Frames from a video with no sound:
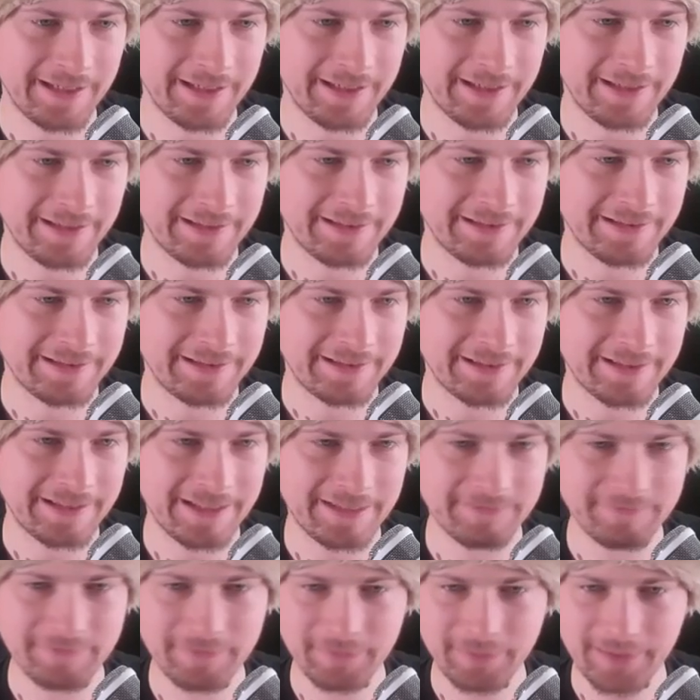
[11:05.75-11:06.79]
and
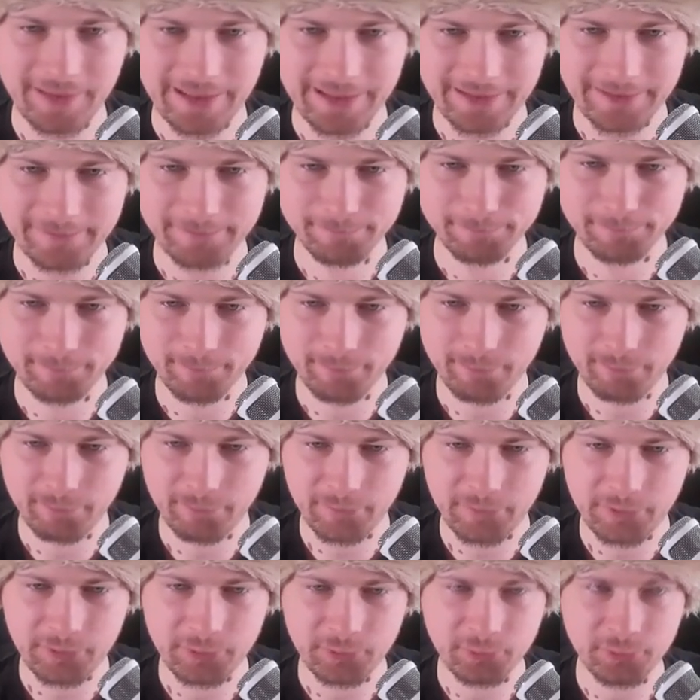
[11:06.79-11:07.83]
take them again,
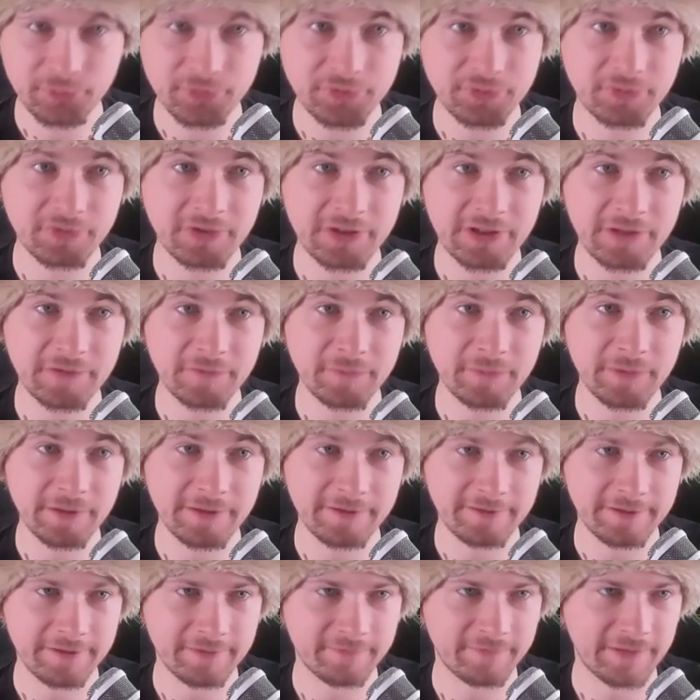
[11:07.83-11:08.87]
which will give
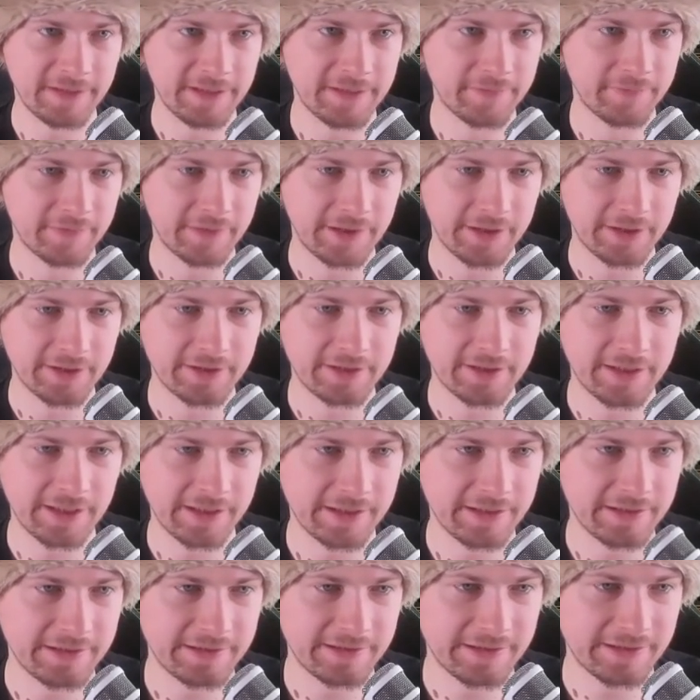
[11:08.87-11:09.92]
me five hundred
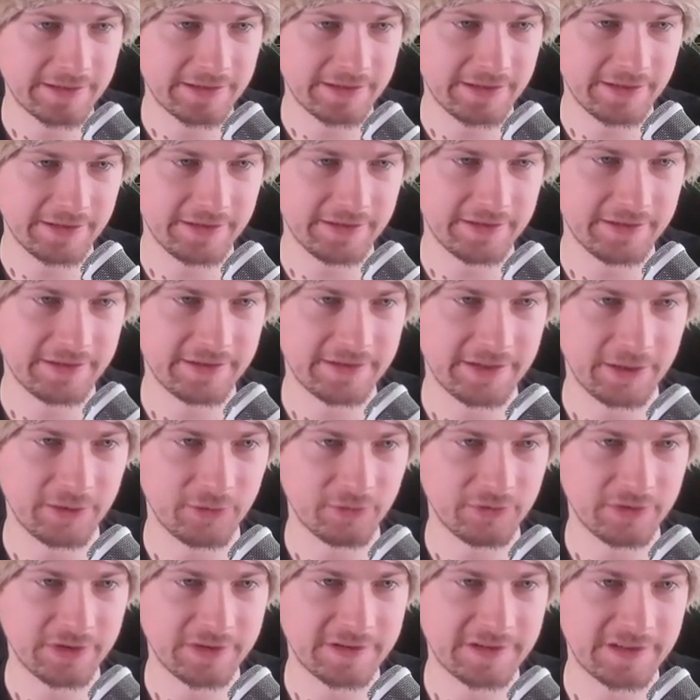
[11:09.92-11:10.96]
ducats, and I
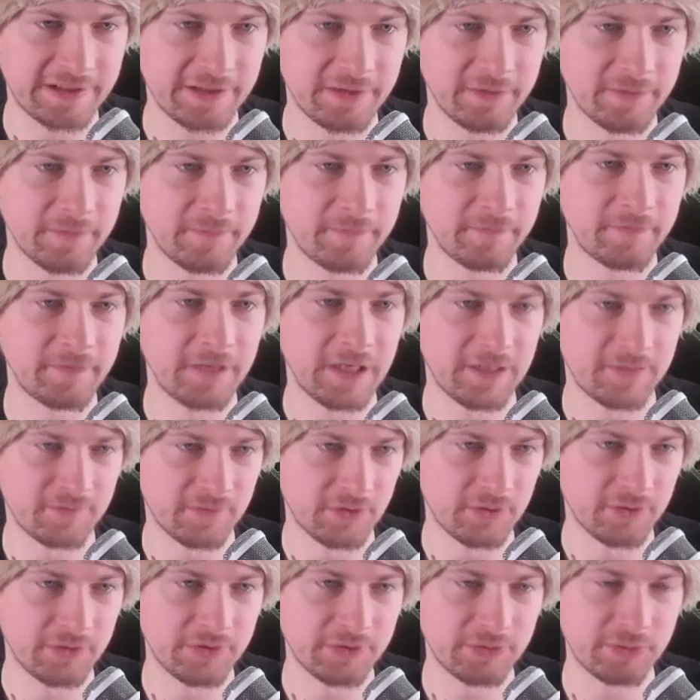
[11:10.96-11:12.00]
will just stay on
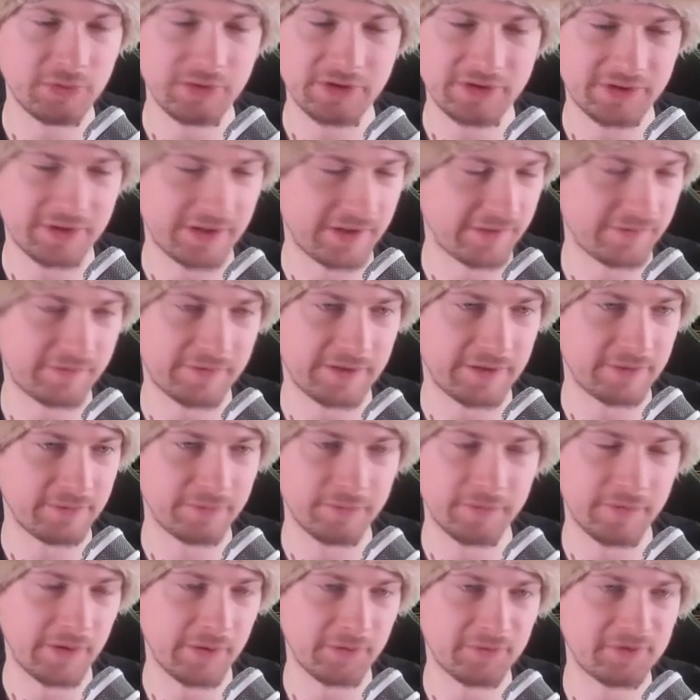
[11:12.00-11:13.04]
five loans
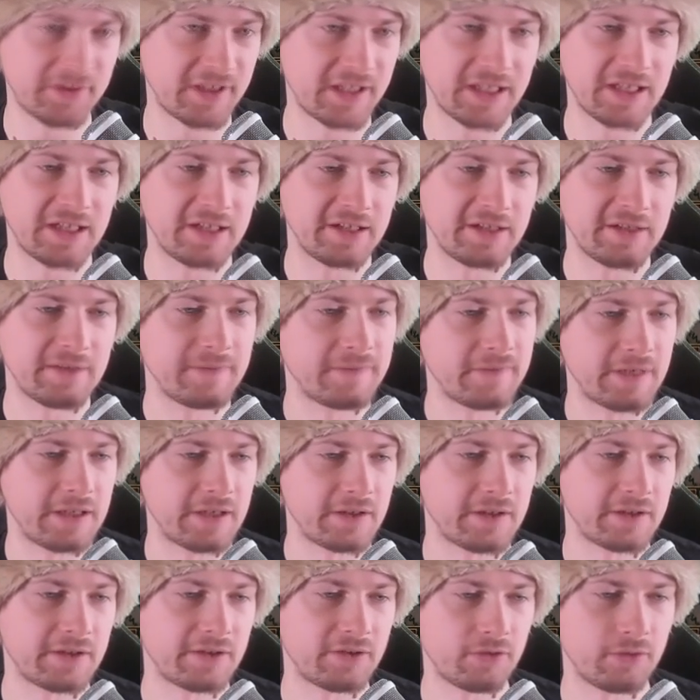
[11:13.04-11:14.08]
without taking any
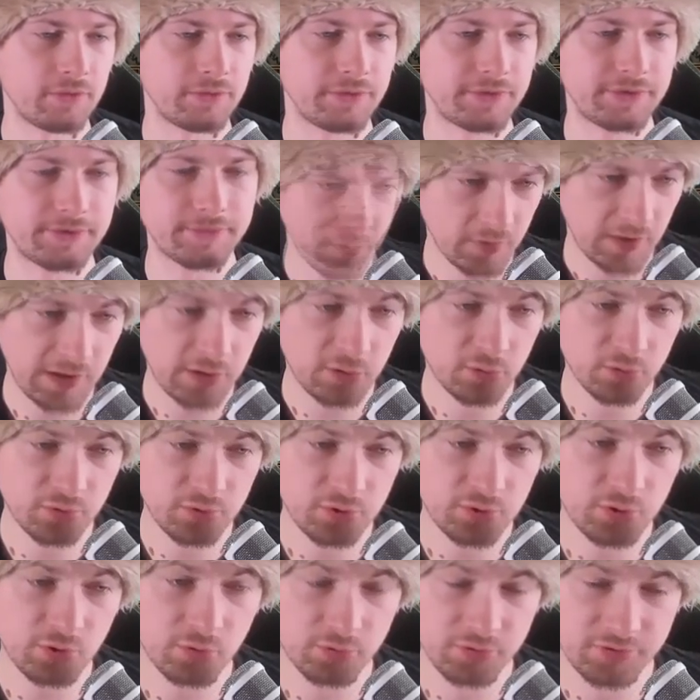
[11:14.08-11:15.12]
further goals. I
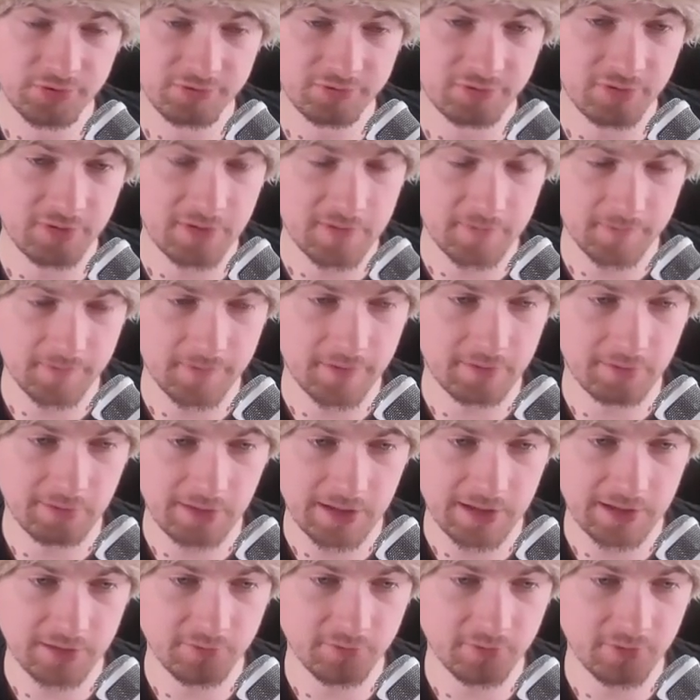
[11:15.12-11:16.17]
could show strength
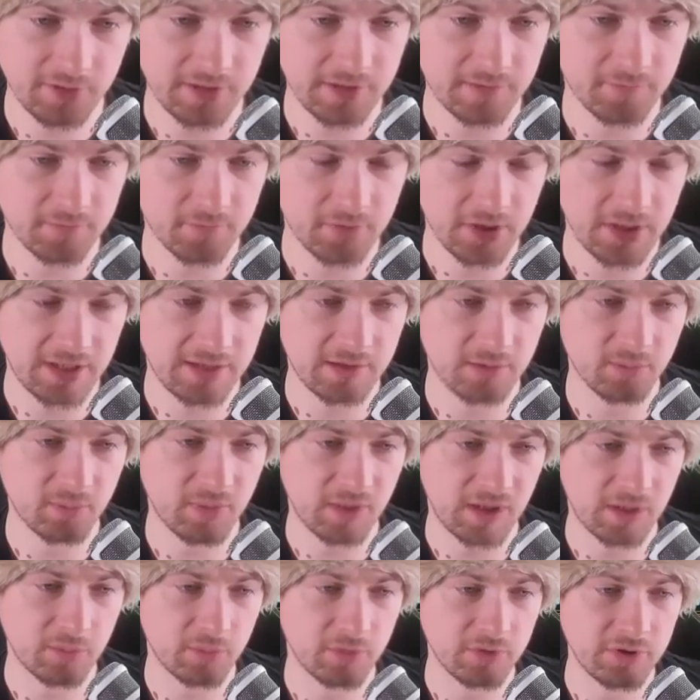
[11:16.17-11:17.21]
Arakan to get three hundred
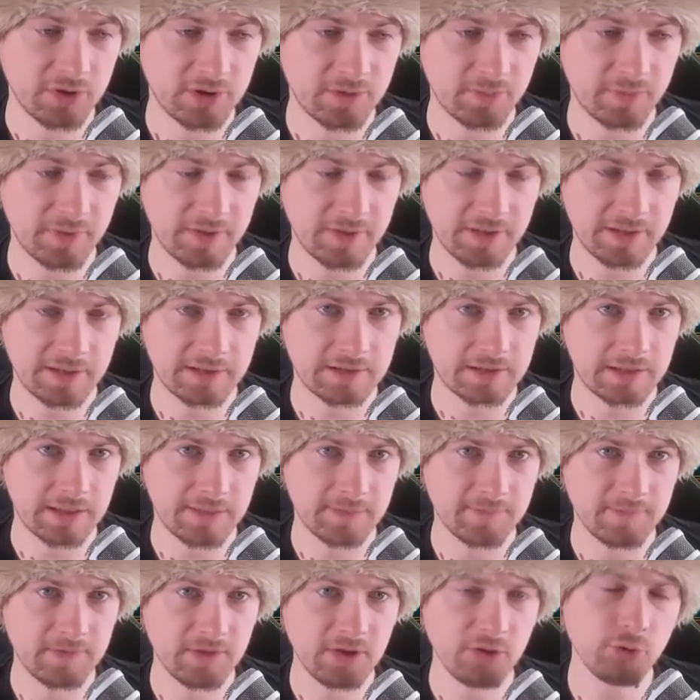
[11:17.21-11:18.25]
power points, but I
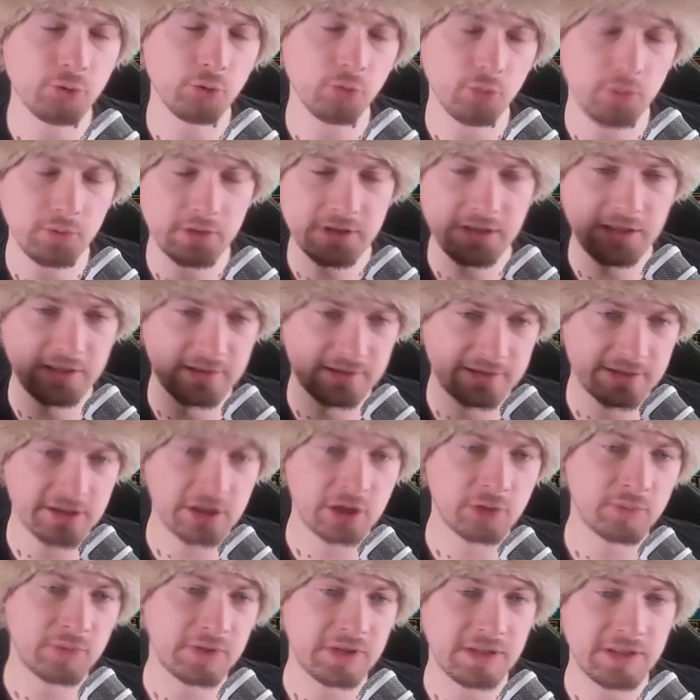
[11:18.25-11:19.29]
think Humli is
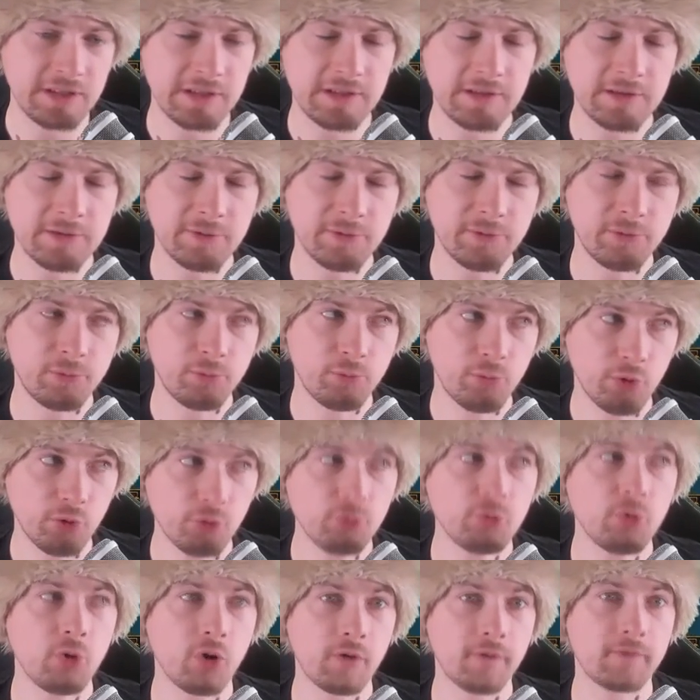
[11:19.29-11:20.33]
gonna be more
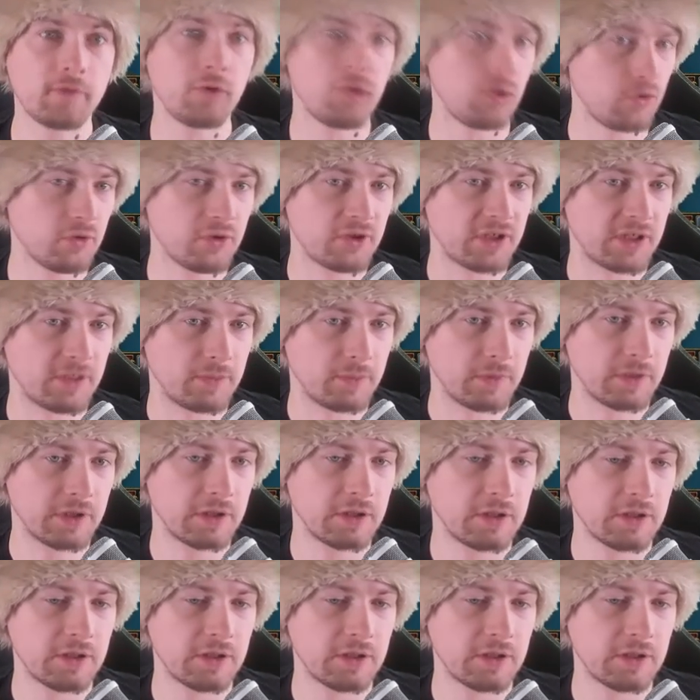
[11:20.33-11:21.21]
worth long term,